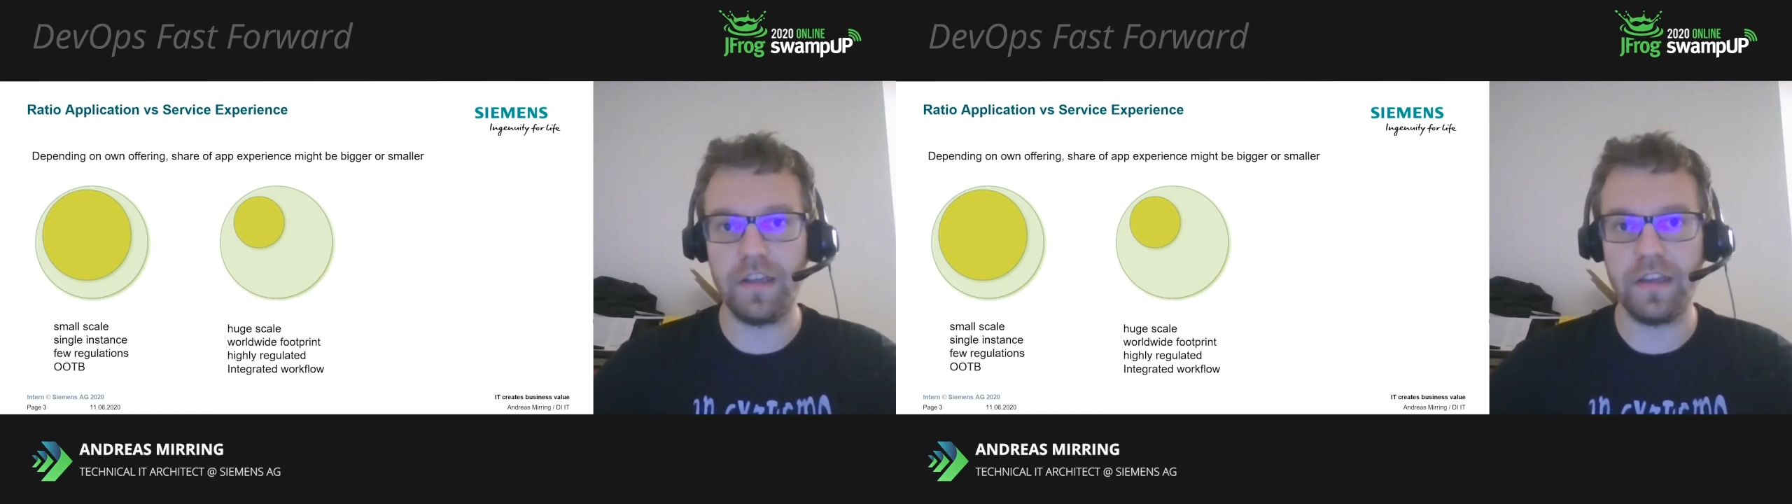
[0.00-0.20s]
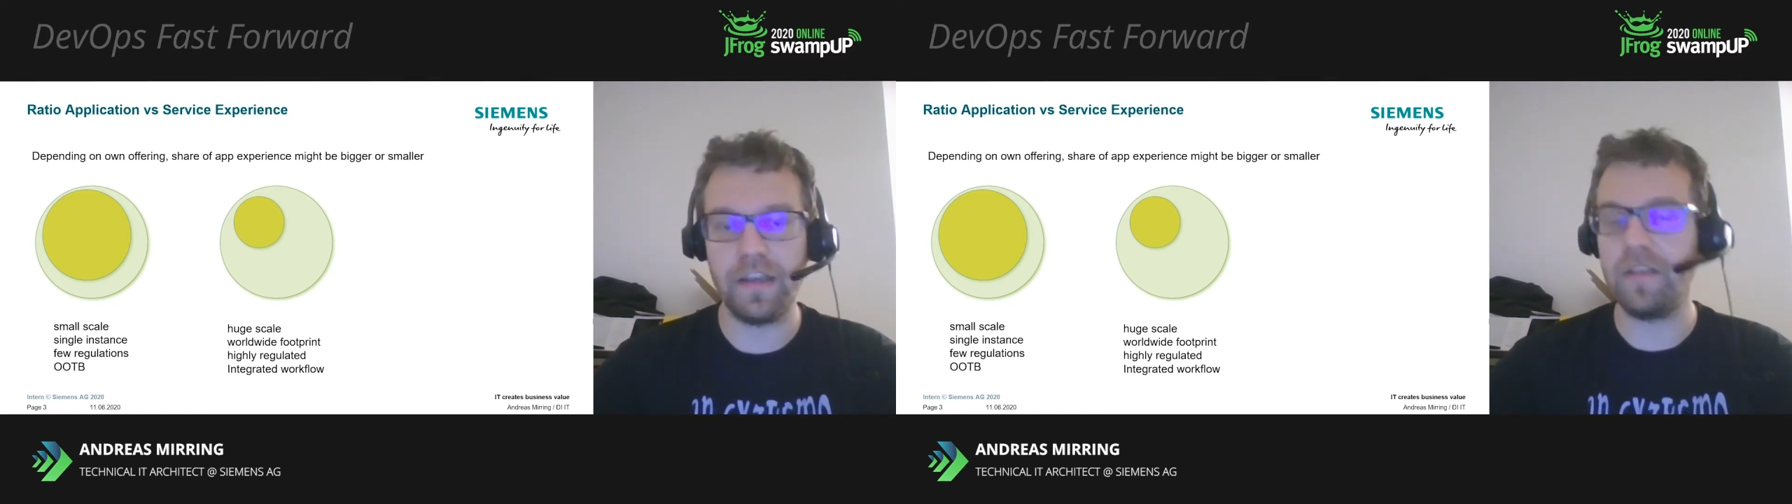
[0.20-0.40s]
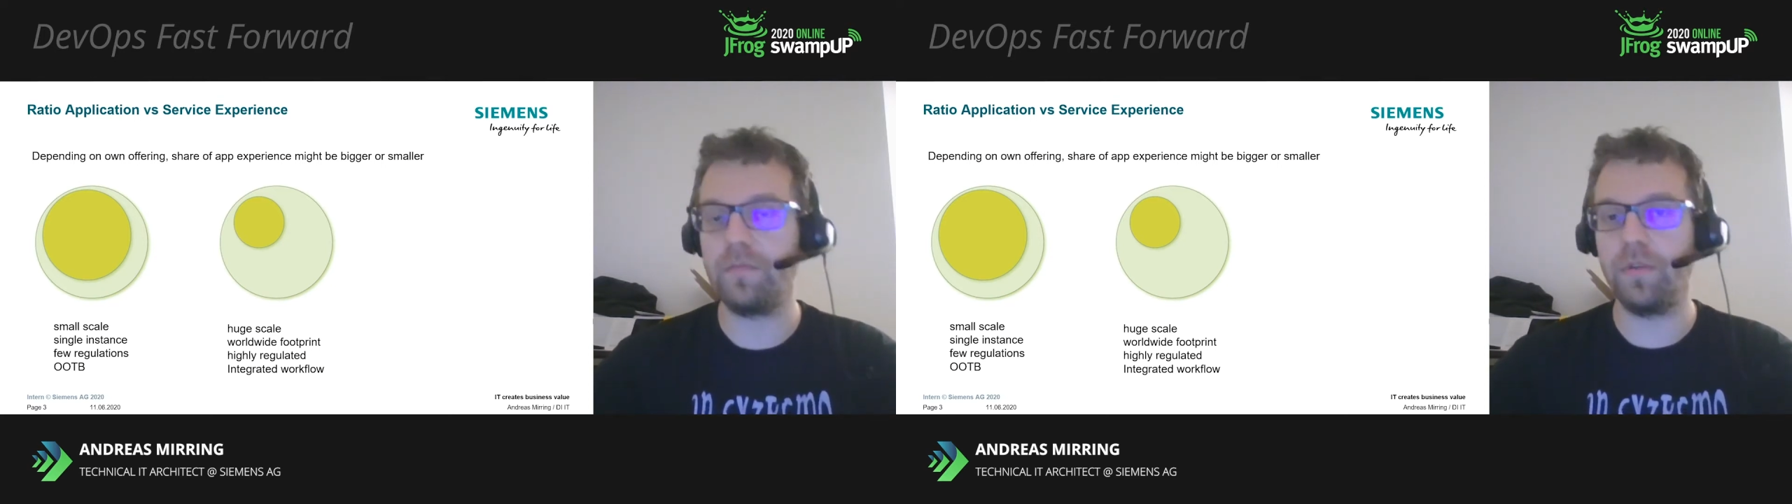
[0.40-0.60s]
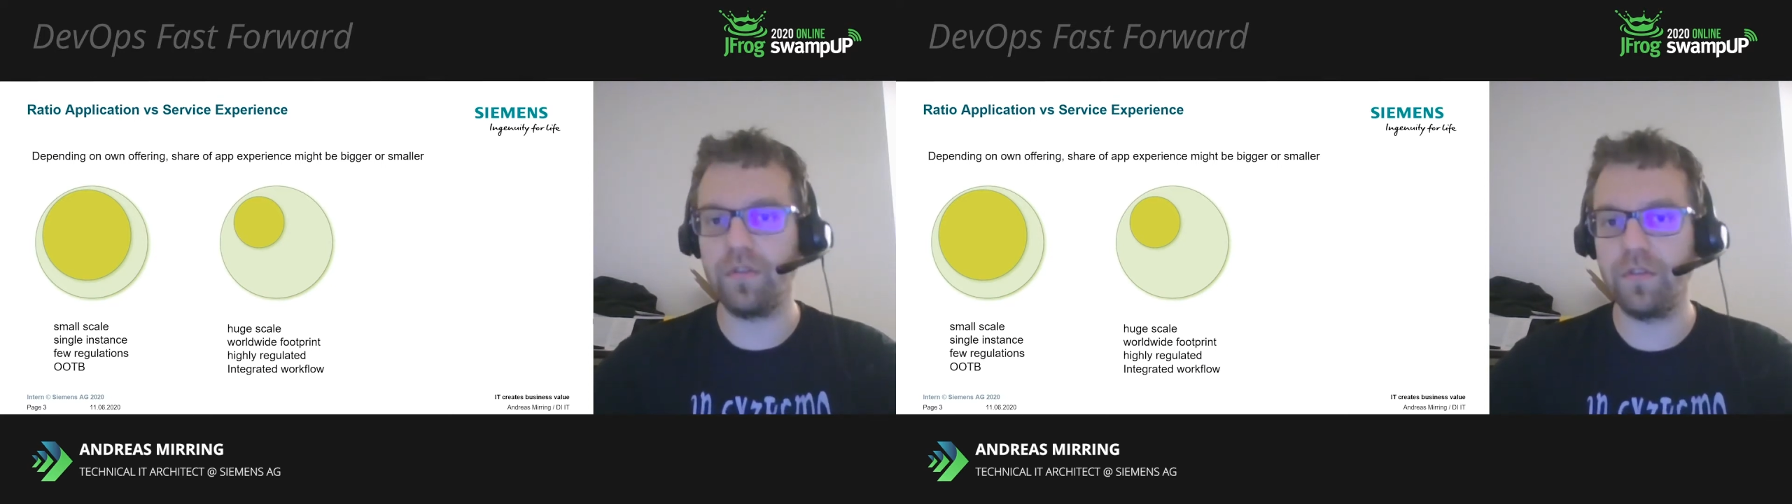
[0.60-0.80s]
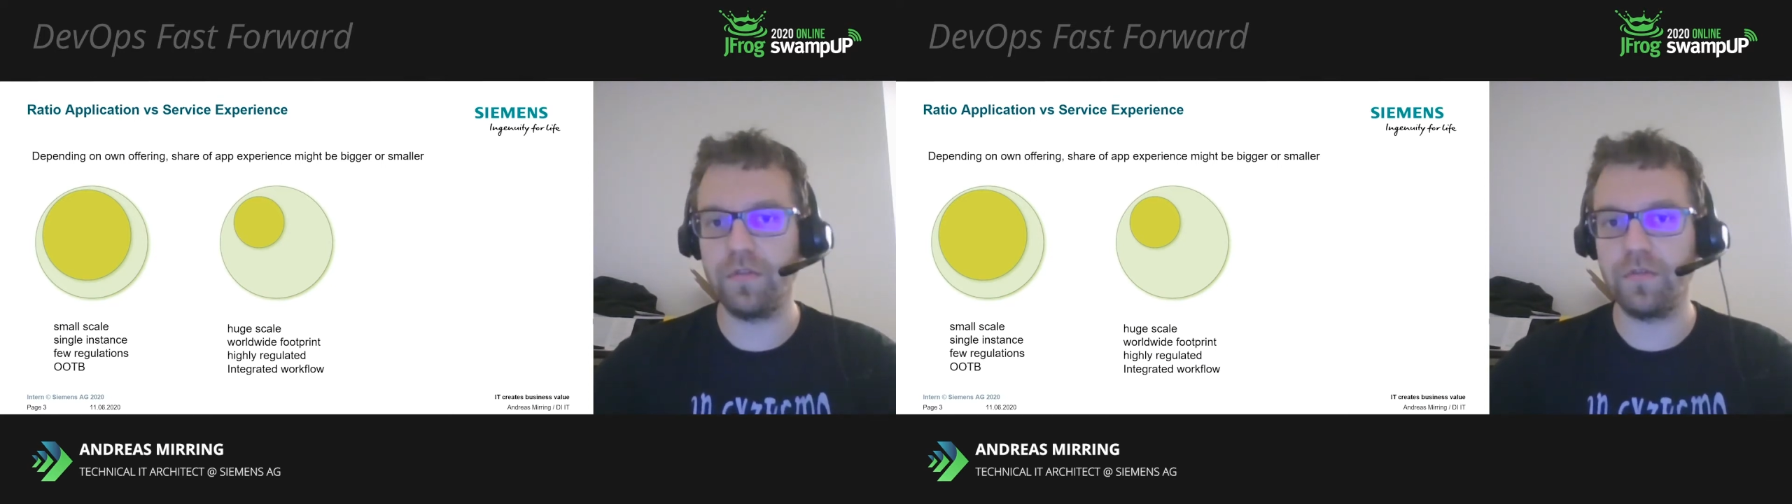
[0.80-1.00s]
like
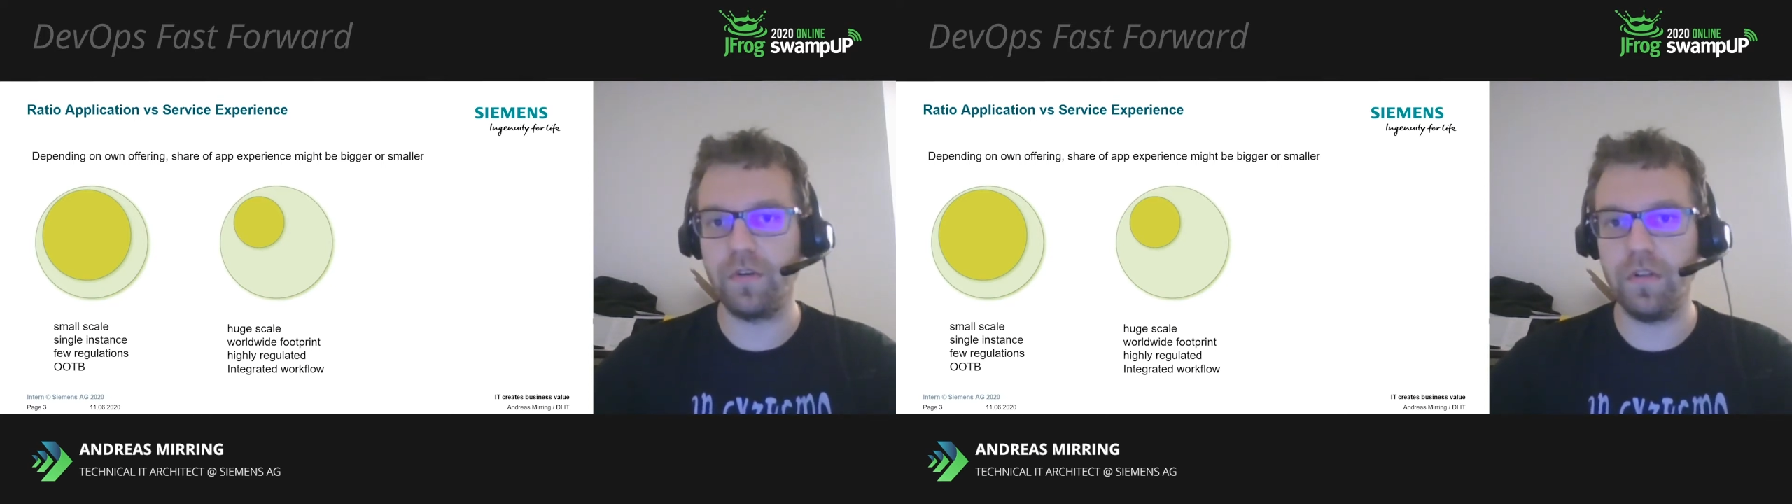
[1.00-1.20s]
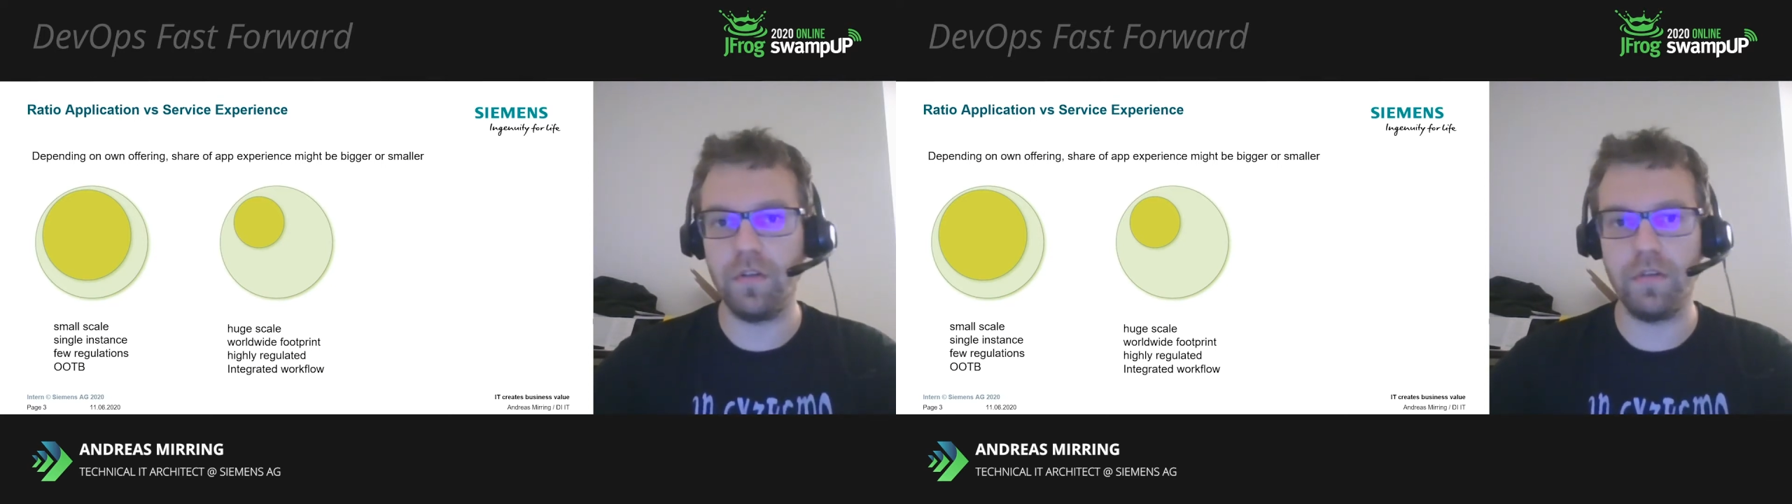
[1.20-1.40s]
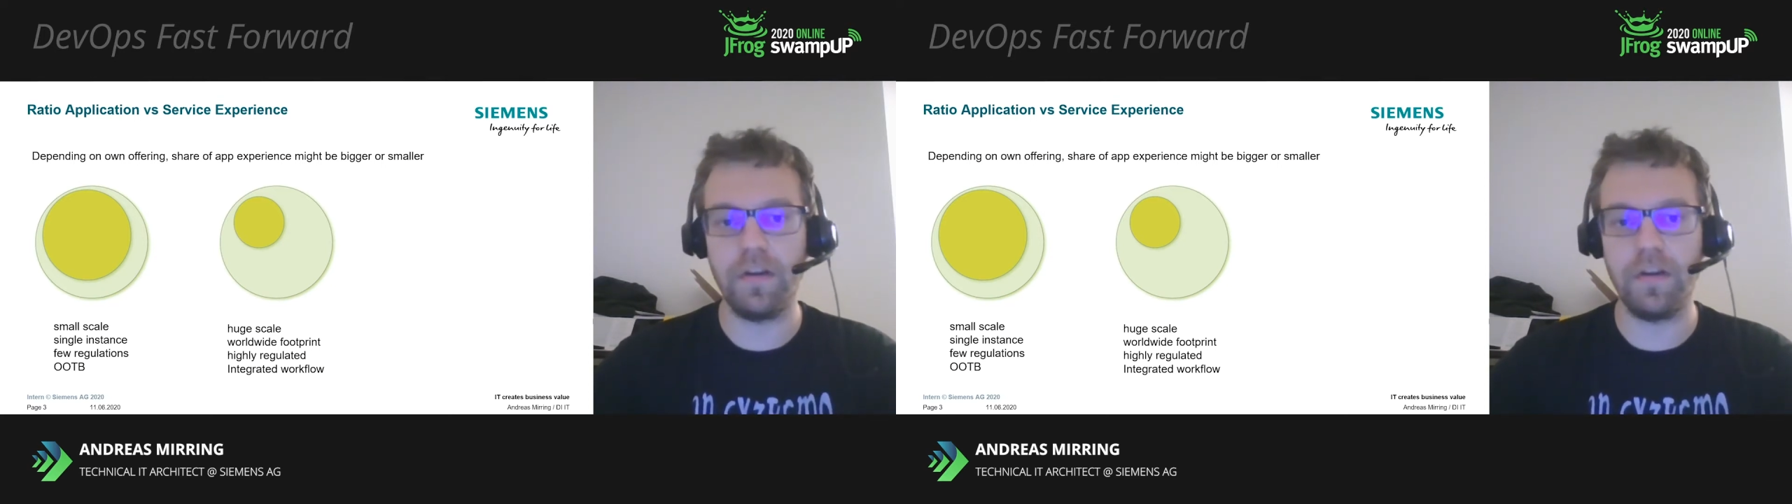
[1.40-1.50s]
export control